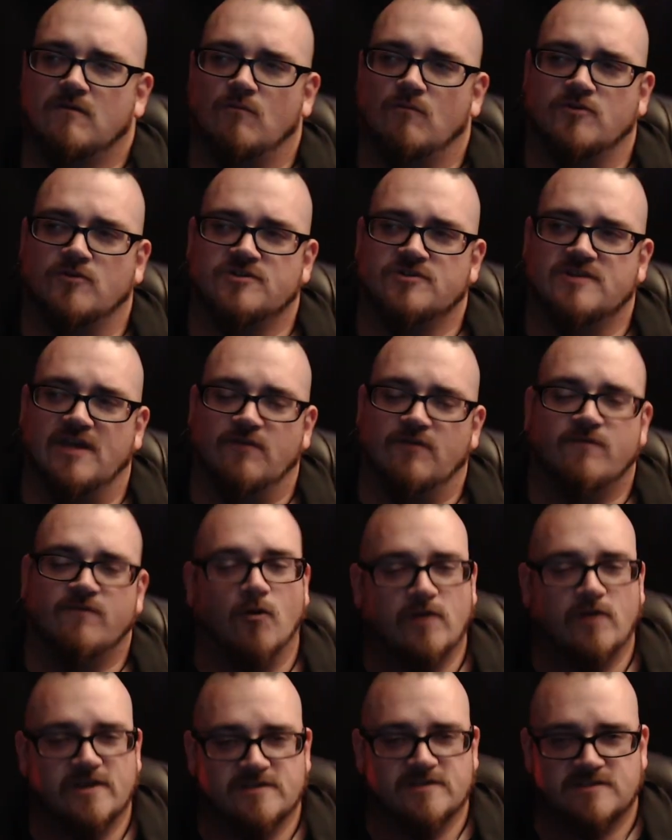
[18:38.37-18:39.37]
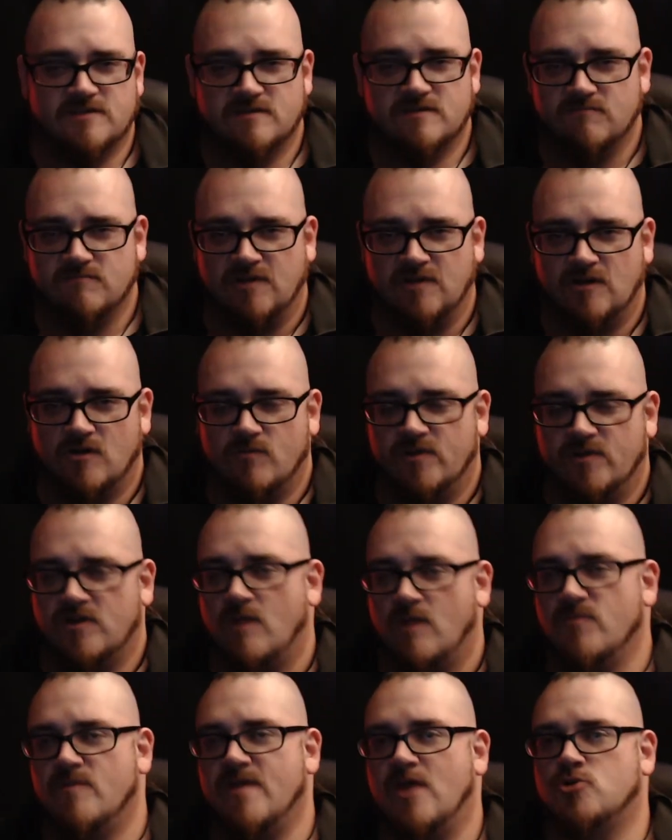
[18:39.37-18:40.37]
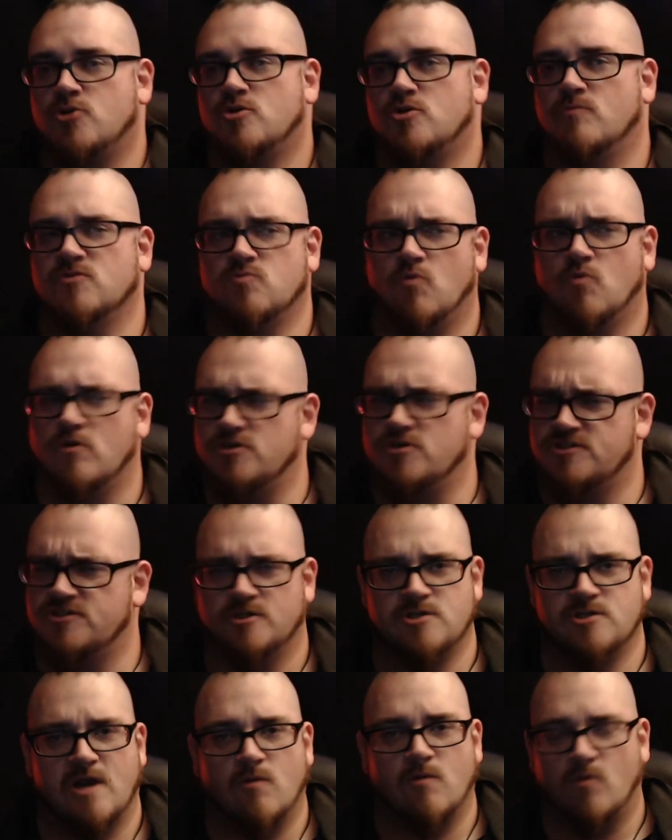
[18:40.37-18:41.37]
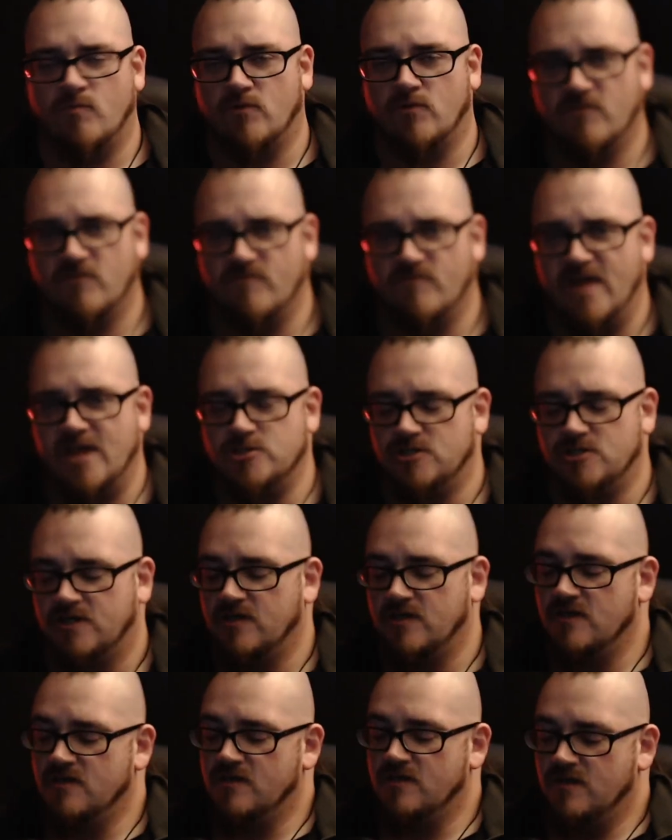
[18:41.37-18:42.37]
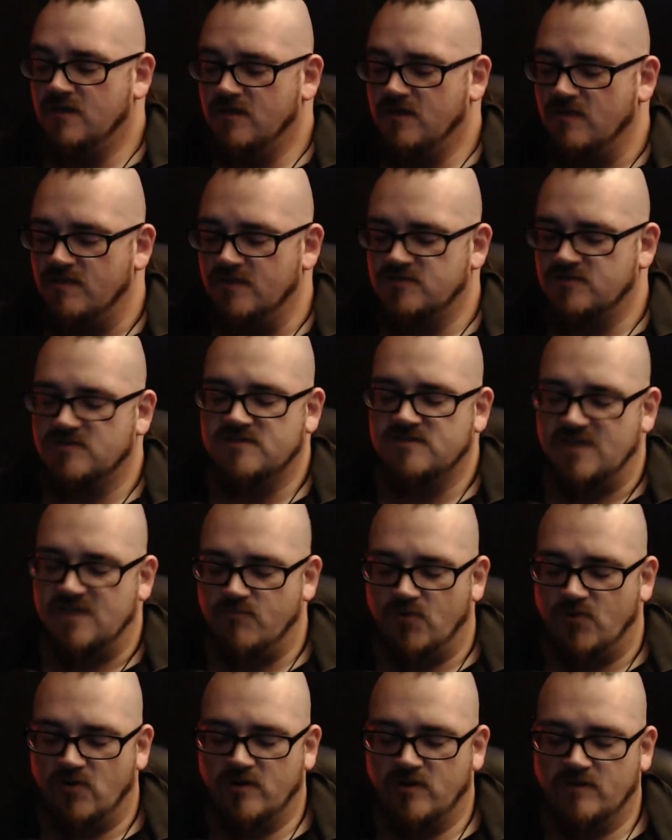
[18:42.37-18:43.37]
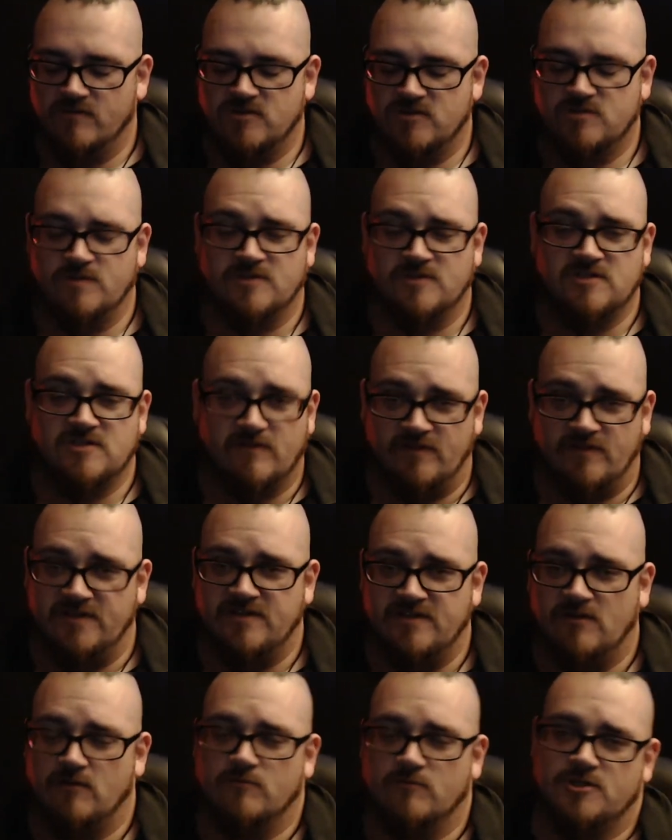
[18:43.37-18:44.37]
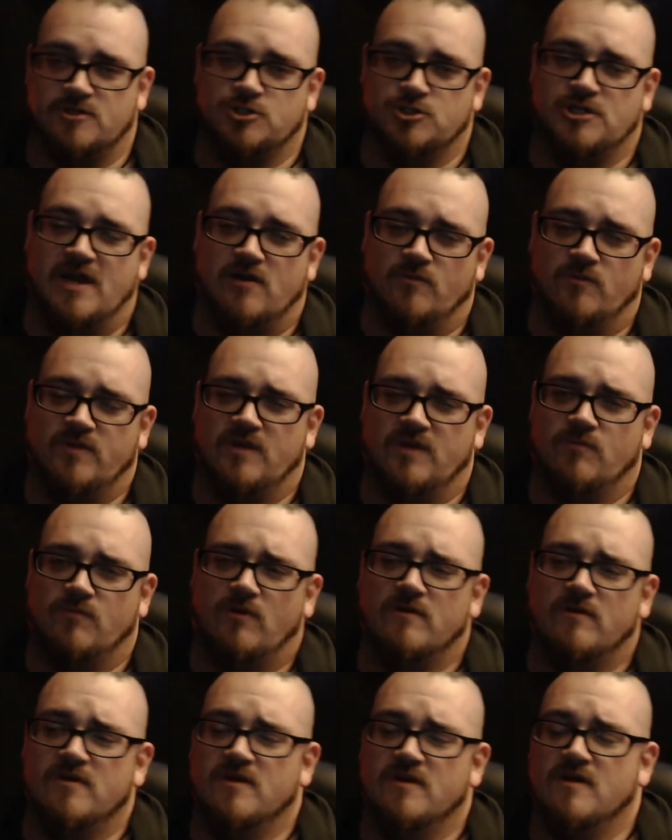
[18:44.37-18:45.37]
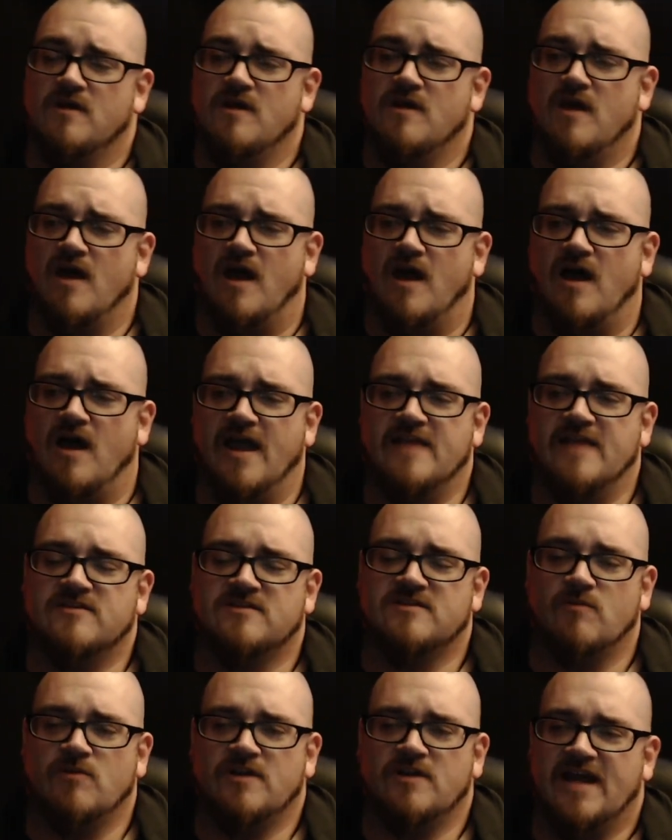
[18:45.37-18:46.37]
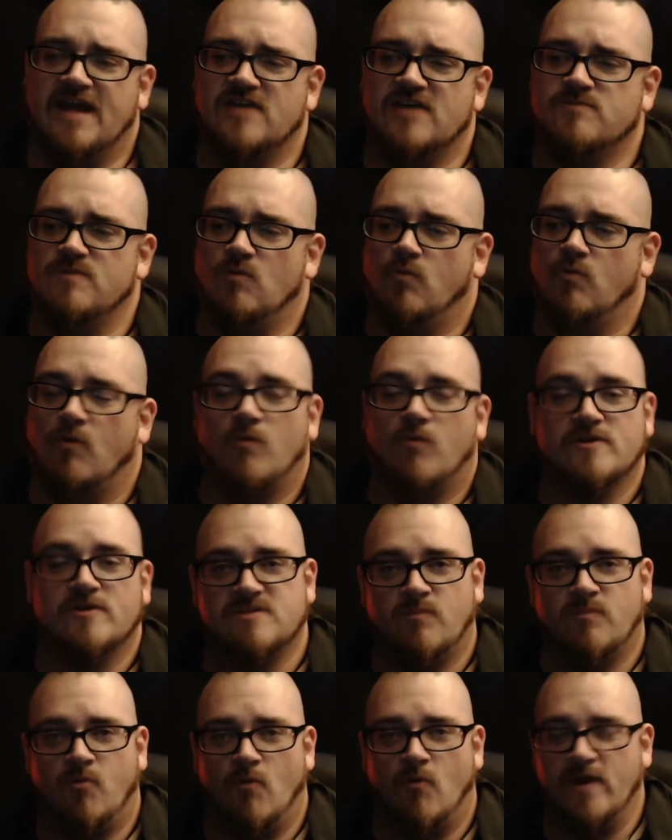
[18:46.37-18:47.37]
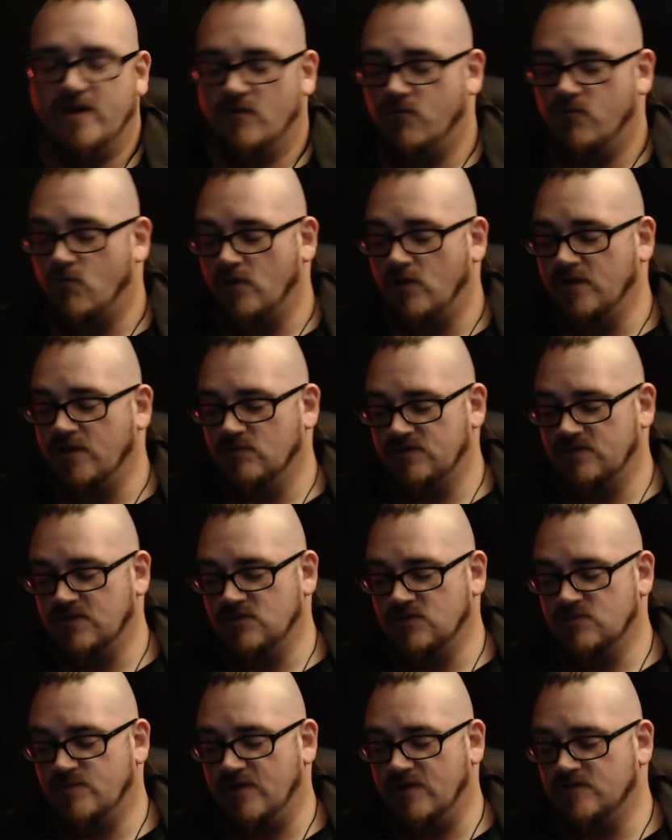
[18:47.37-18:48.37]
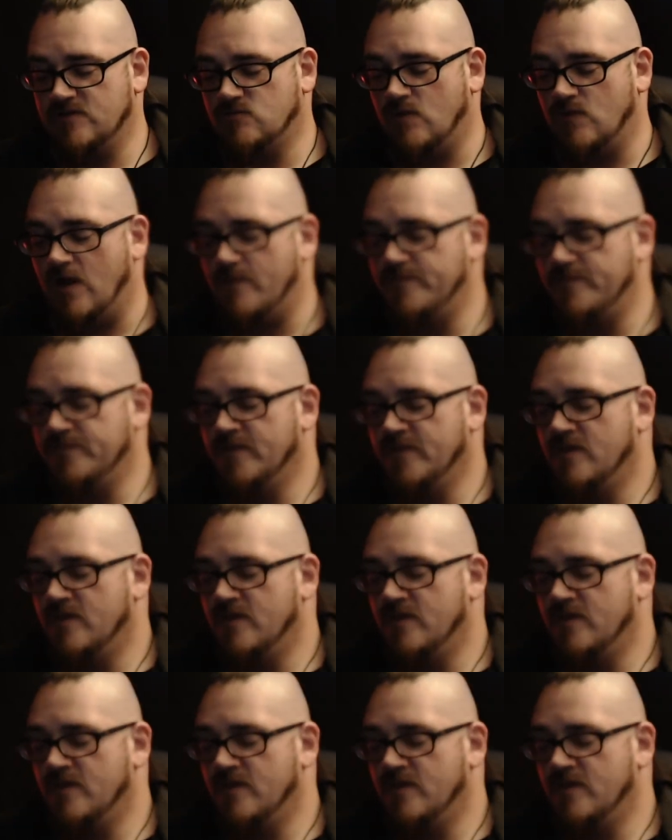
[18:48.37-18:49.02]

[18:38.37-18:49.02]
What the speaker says: we'll say, focused. Become the Maelstrom was more just a general book of magic. This is a book specifically dealing with the shadow people. And someone had asked me, well, what's the point of working with these spirits? Well,